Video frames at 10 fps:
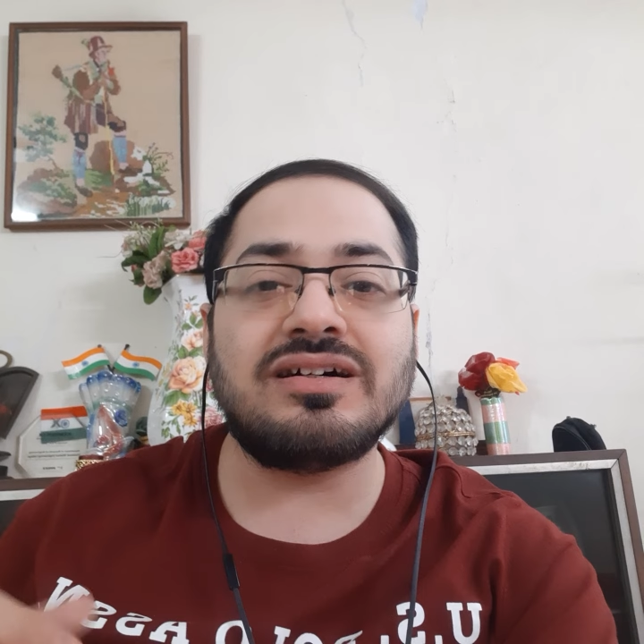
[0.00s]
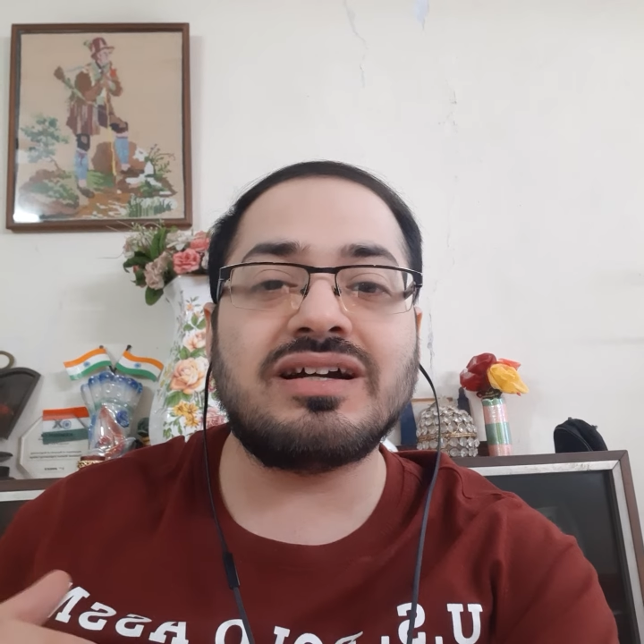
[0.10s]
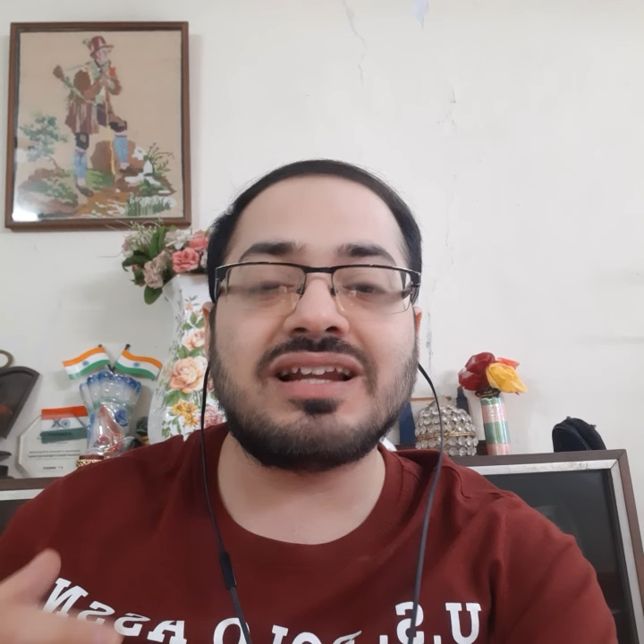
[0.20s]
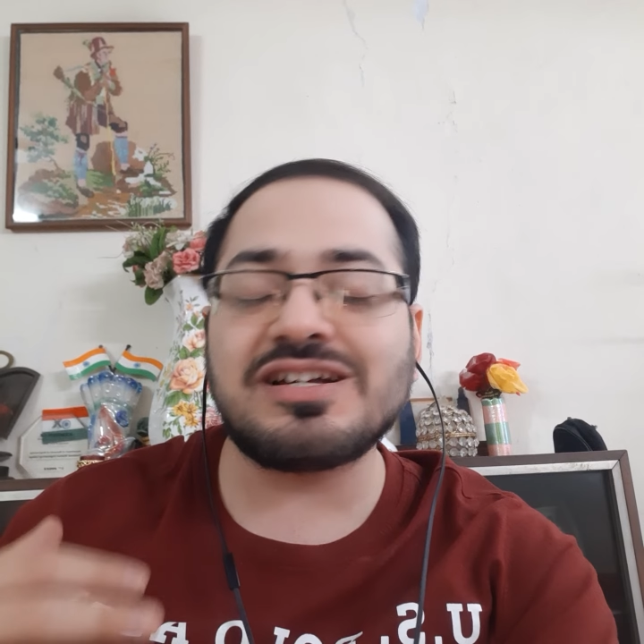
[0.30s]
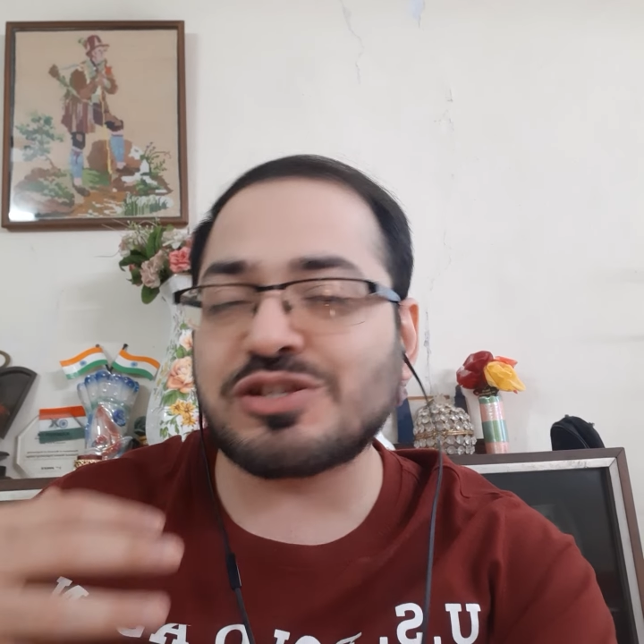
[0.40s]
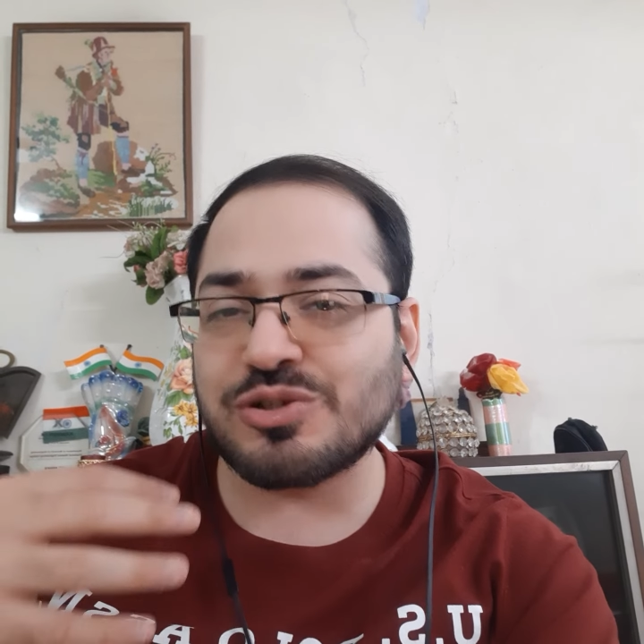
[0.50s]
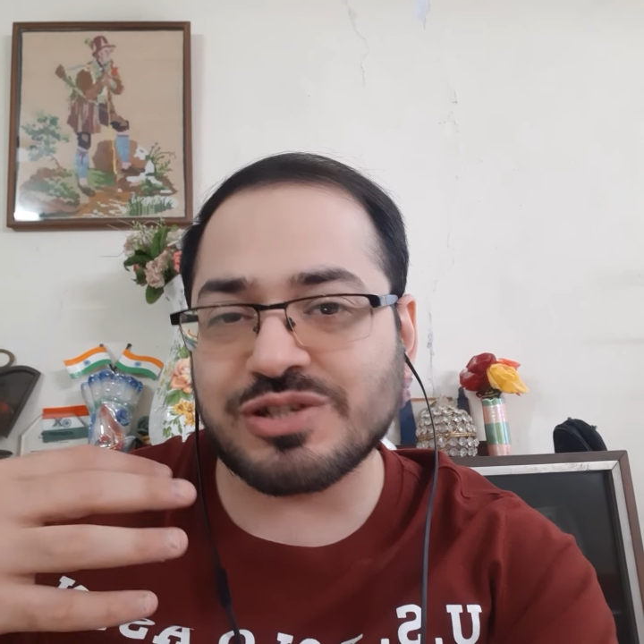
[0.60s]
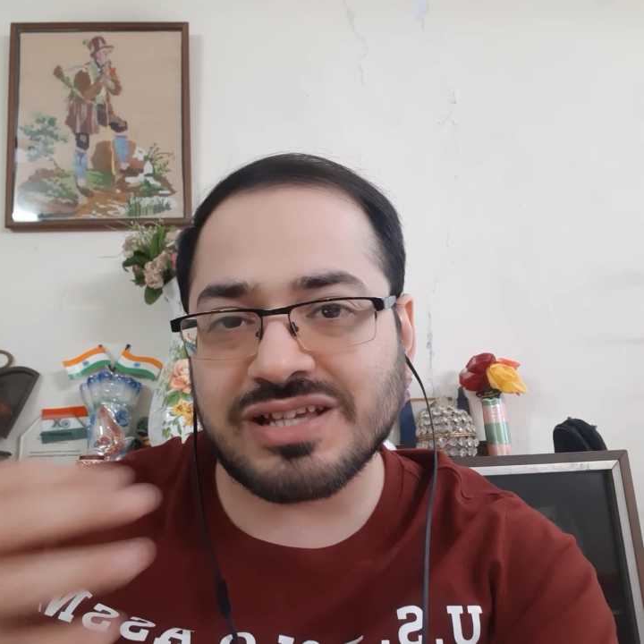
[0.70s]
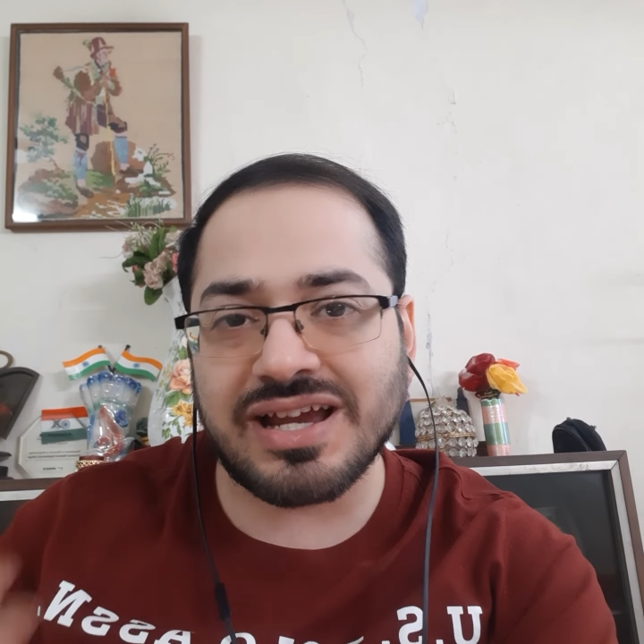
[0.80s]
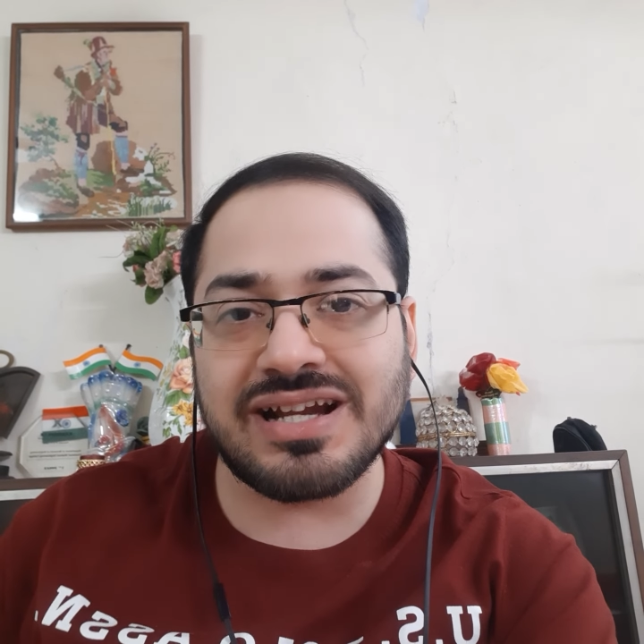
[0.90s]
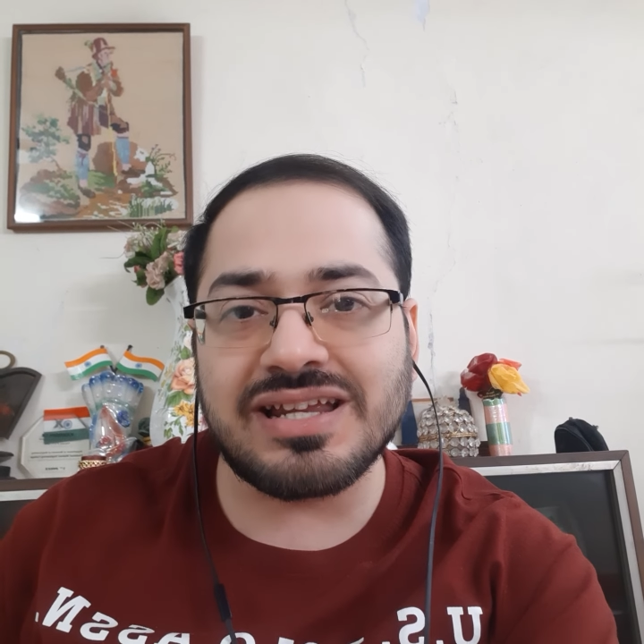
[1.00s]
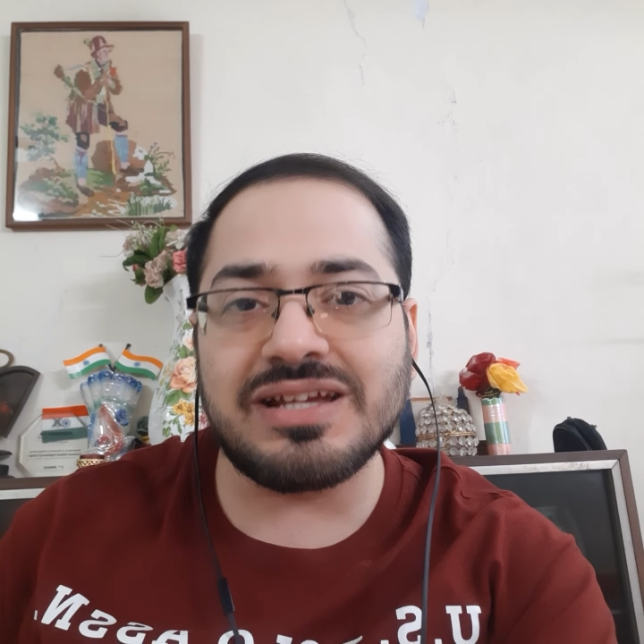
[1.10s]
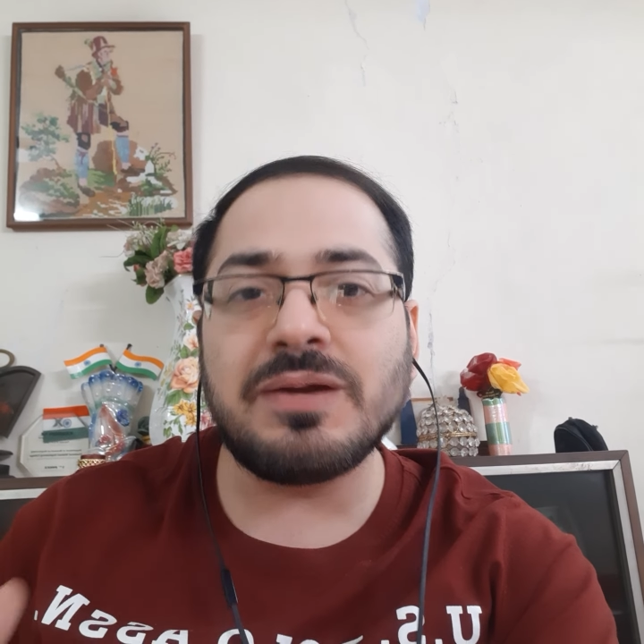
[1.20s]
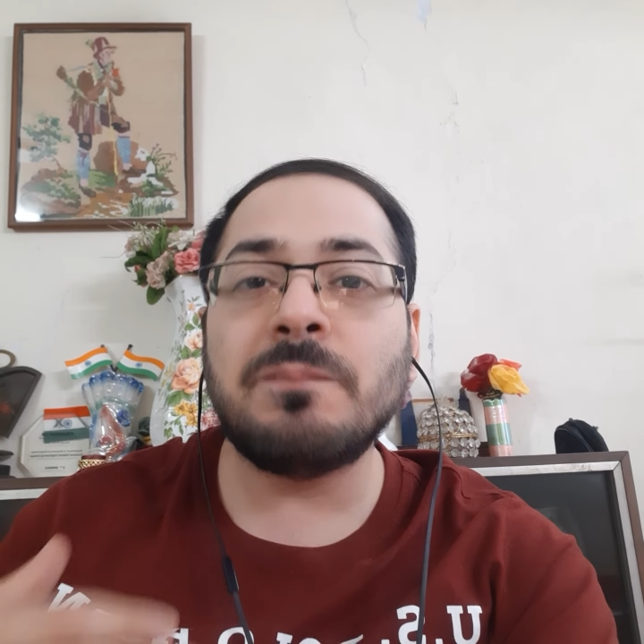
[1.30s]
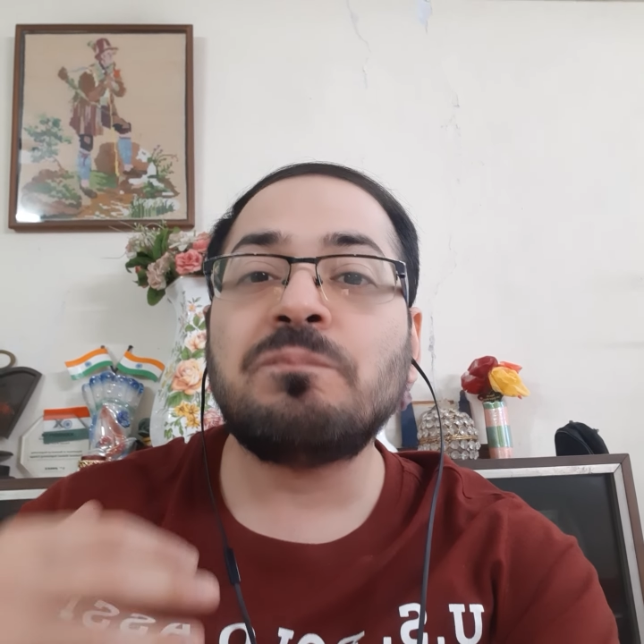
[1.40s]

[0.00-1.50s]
in our society.